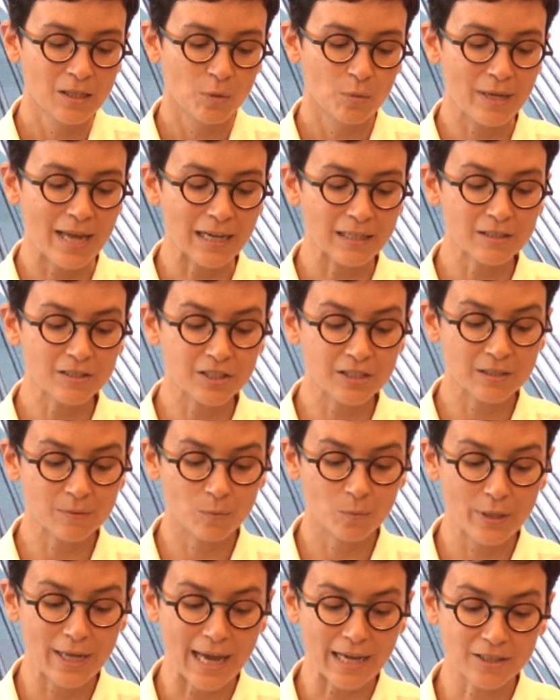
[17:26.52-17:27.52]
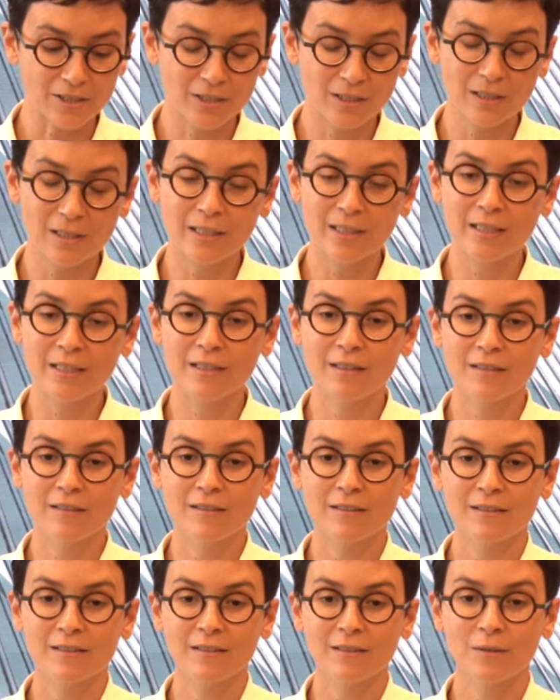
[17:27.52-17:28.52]
We actually, we actually,
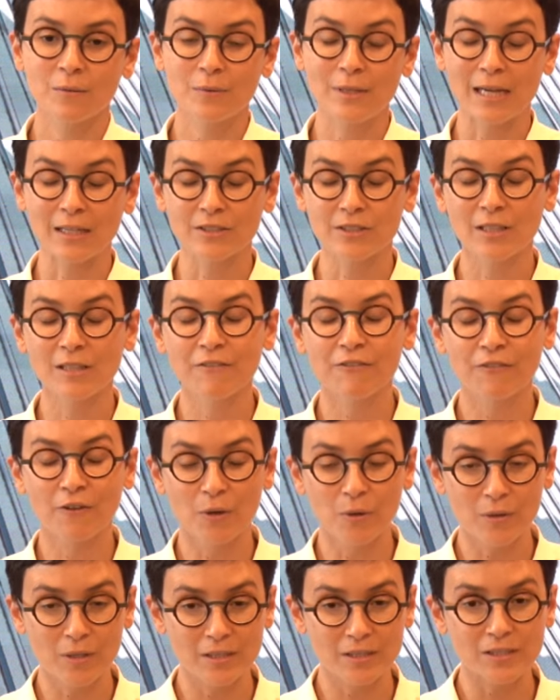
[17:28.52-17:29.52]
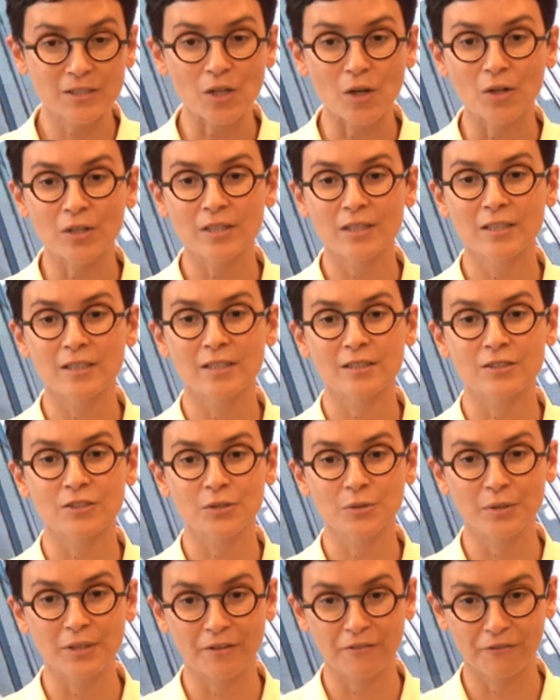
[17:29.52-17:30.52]
we actually focused on the
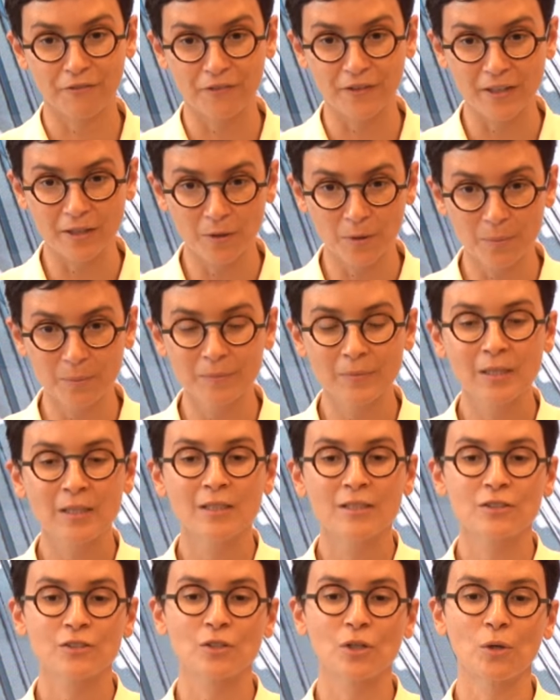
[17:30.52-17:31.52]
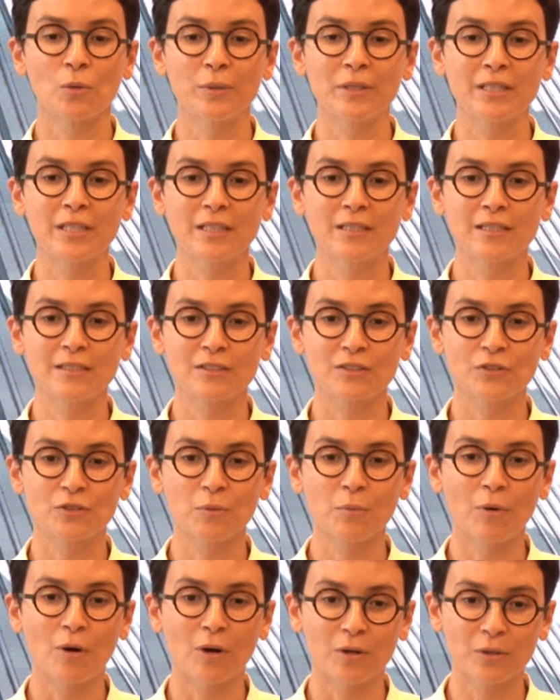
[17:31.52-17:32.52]
two D film. So we did this
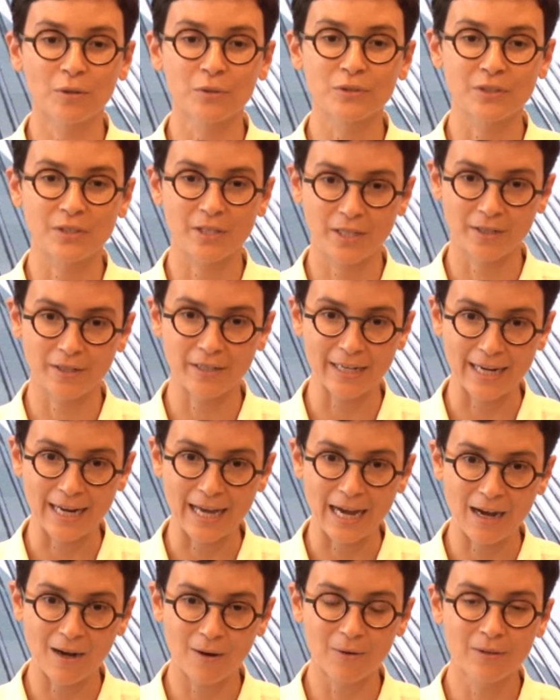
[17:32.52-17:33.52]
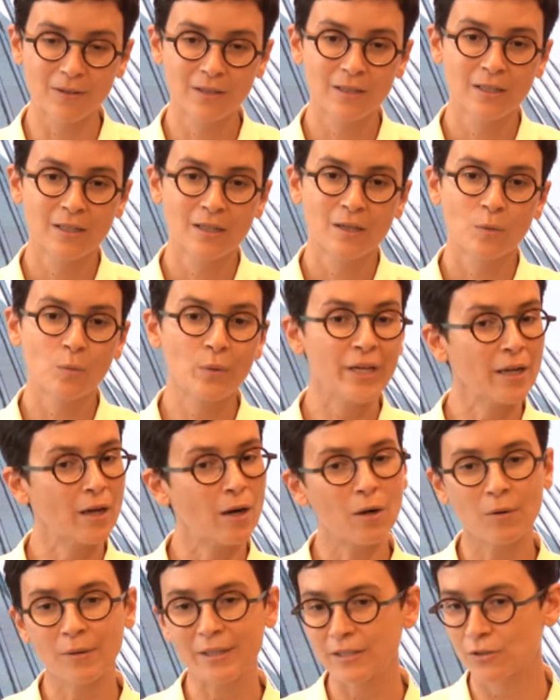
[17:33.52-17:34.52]
Tomorrow's Here and Now. We
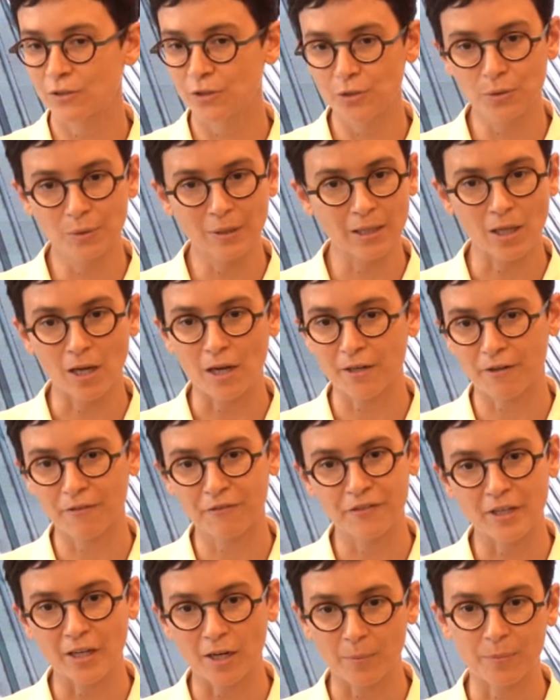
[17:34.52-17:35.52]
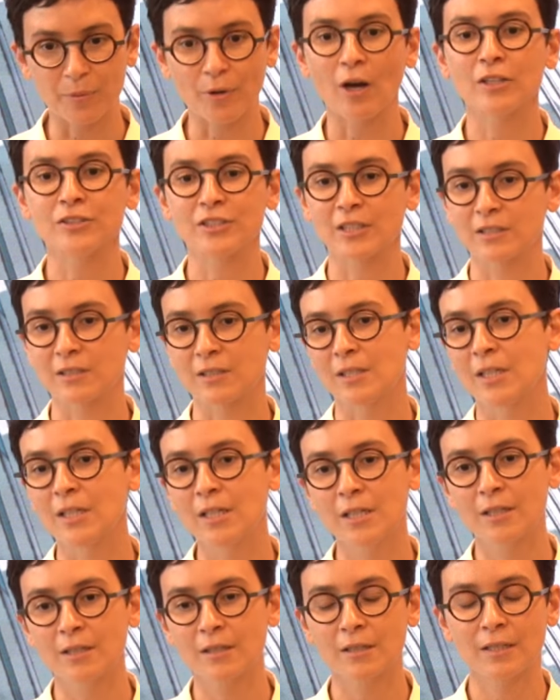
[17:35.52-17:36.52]
always do a lot of V R projects
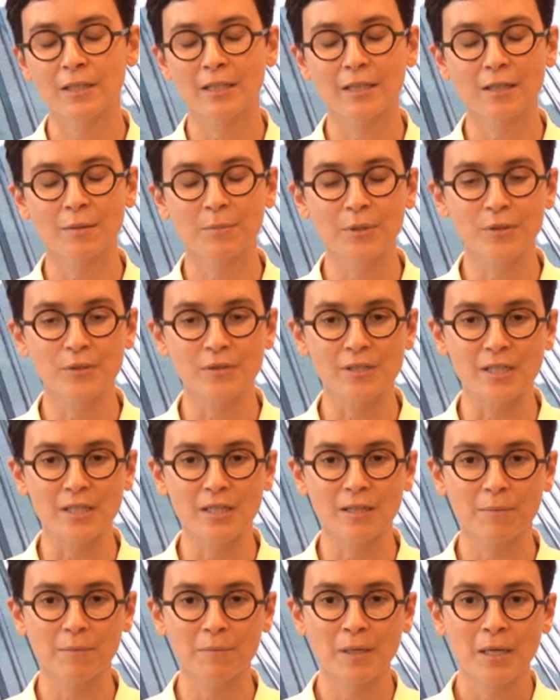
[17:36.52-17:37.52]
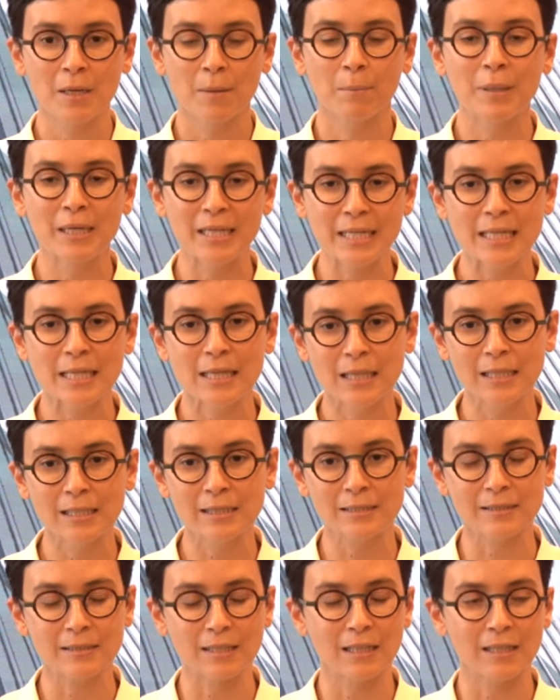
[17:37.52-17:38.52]
here in the museum, but in
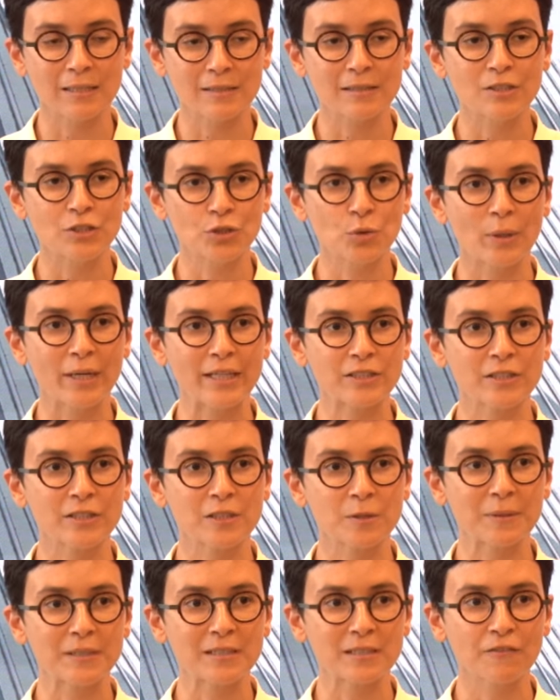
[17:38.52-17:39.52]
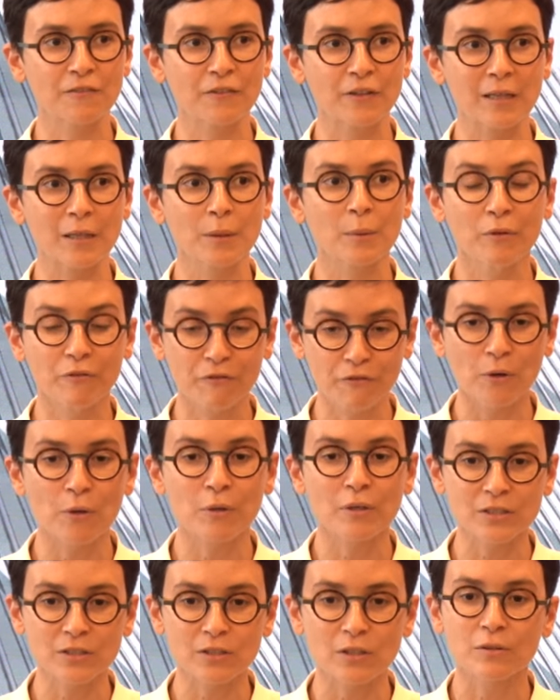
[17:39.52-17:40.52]
this uh, situation specifically, we
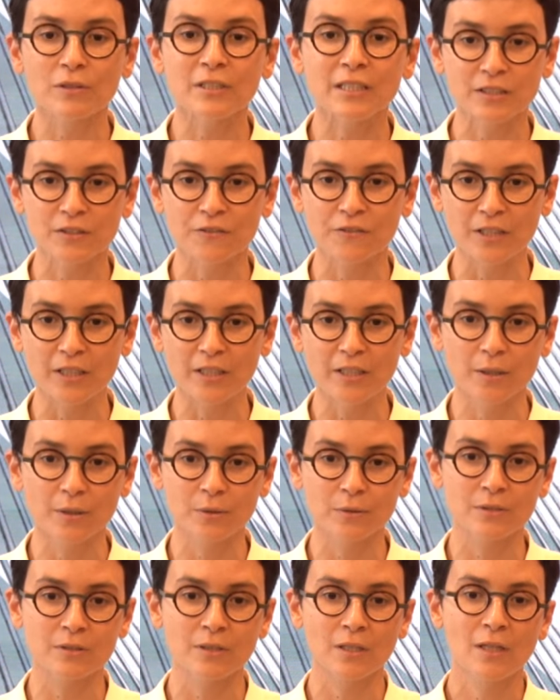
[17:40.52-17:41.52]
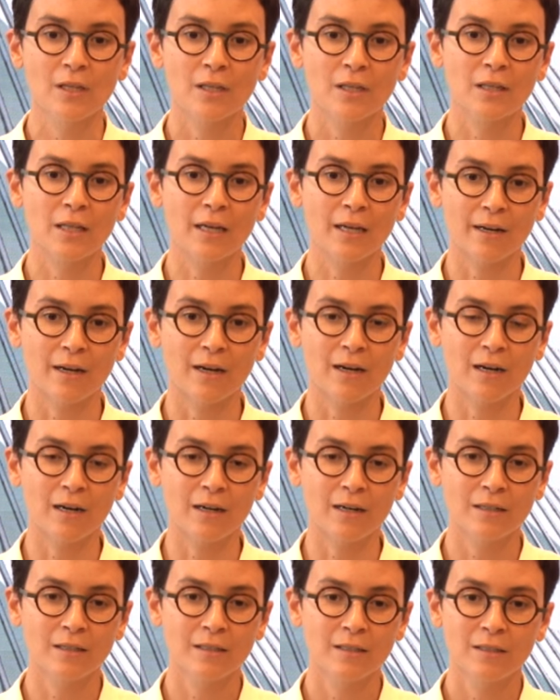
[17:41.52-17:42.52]
focused on these videos that
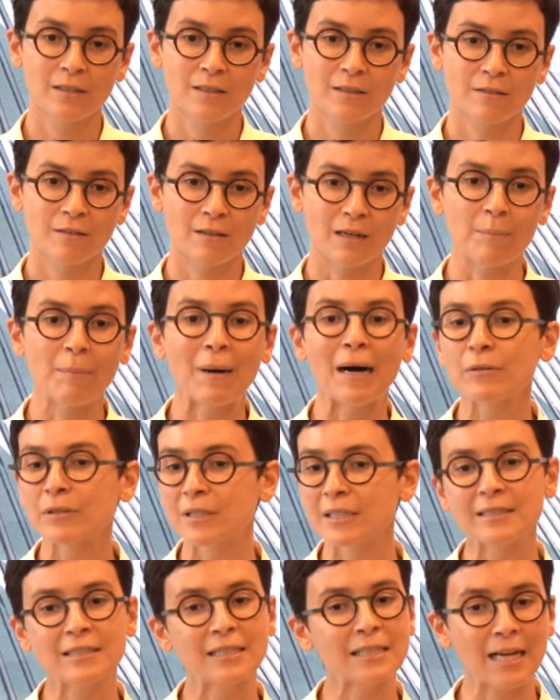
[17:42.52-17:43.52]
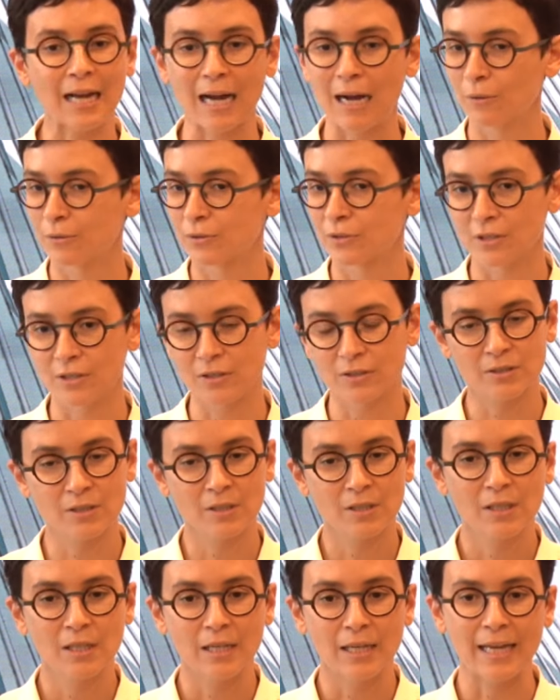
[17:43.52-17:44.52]
are about these encounters
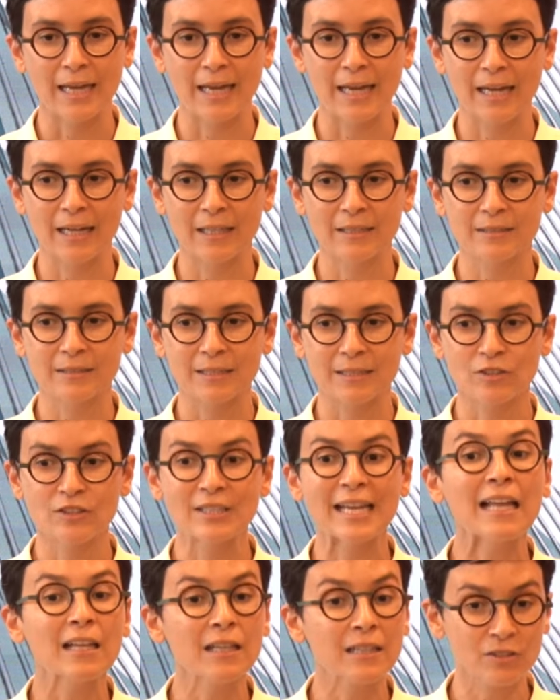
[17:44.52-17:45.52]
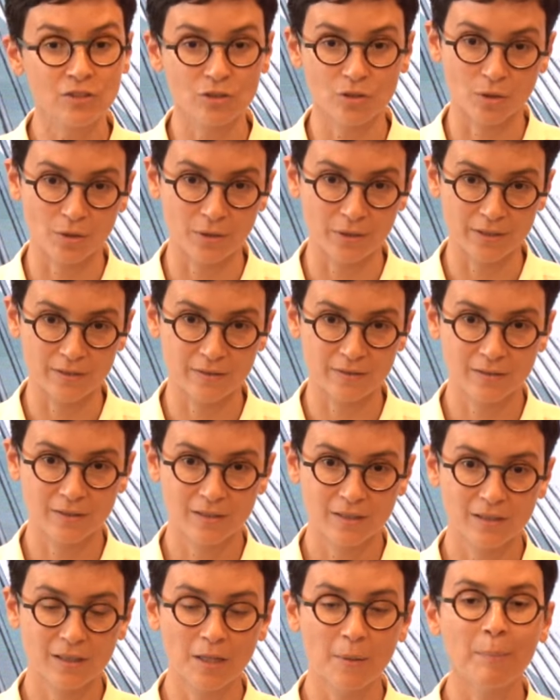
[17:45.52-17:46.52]
and telling stories.
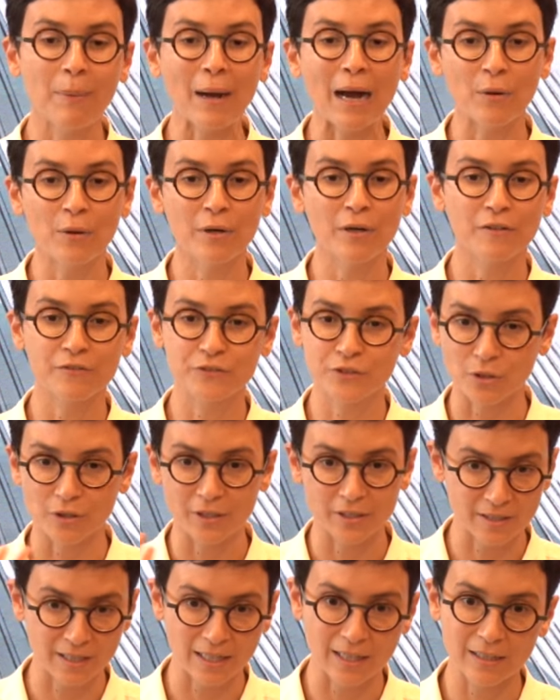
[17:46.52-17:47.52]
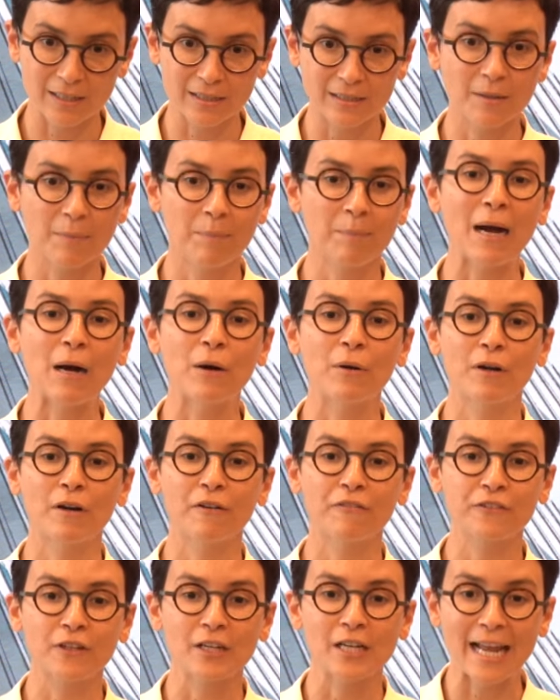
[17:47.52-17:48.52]
The power of storytelling, the power
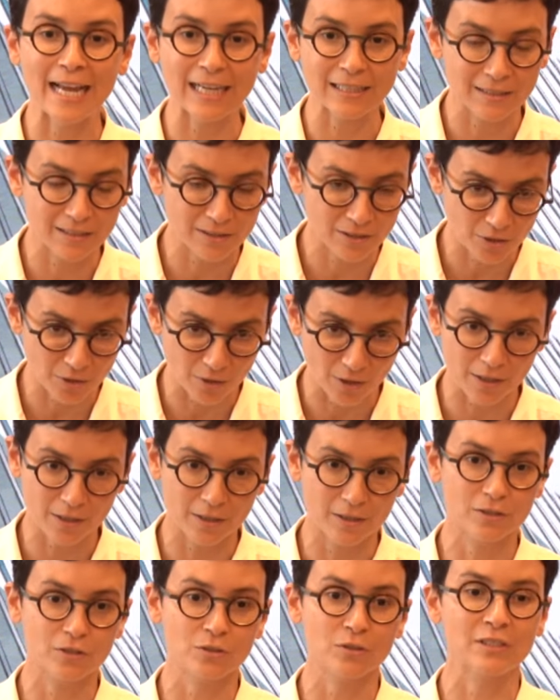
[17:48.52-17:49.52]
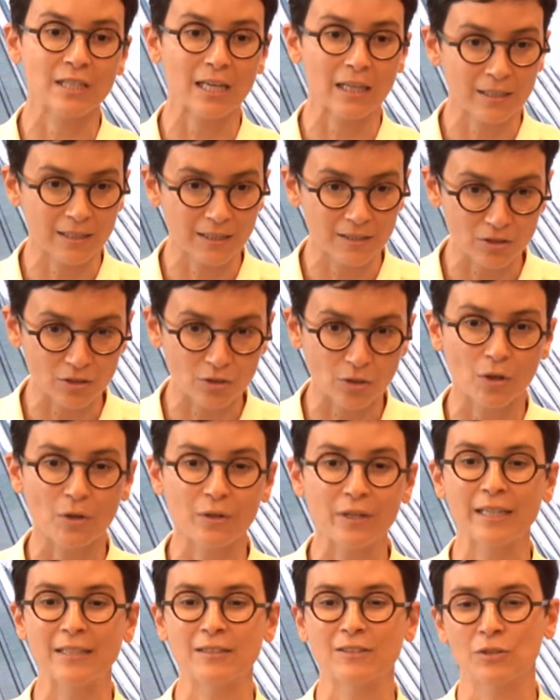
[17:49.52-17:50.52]
of connecting to other, to telling a
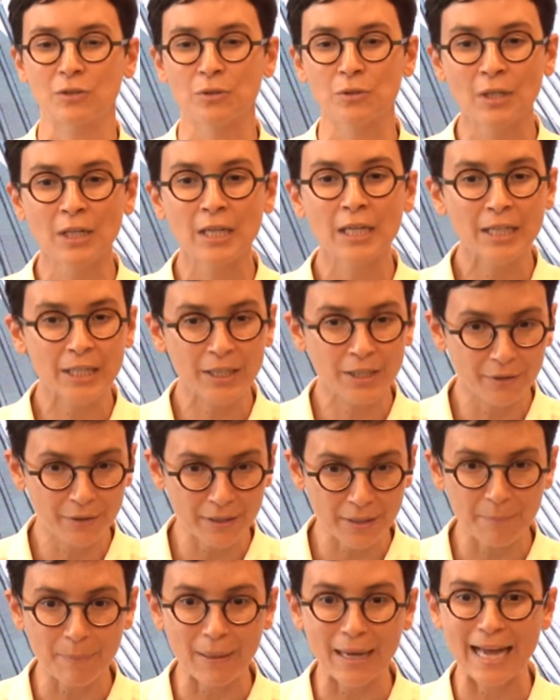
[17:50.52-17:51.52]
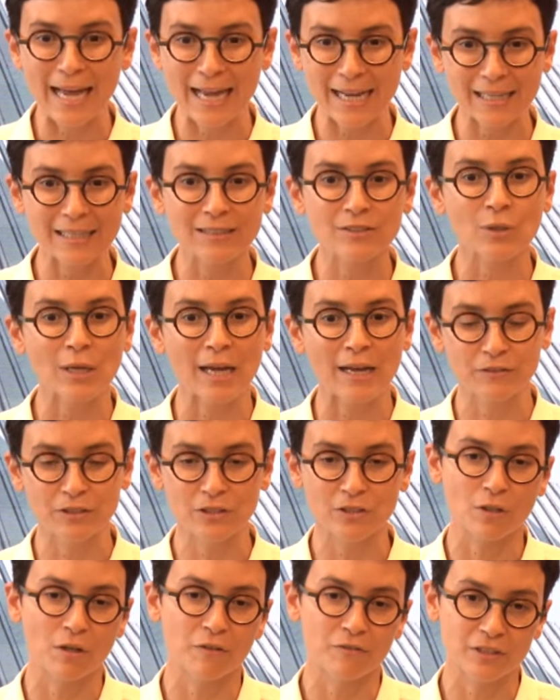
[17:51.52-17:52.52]
story and to hearing back and to have
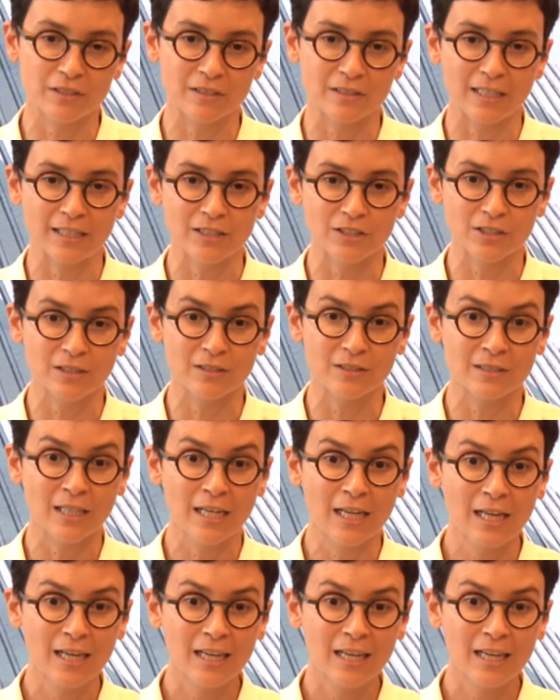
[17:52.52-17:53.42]
these conversations.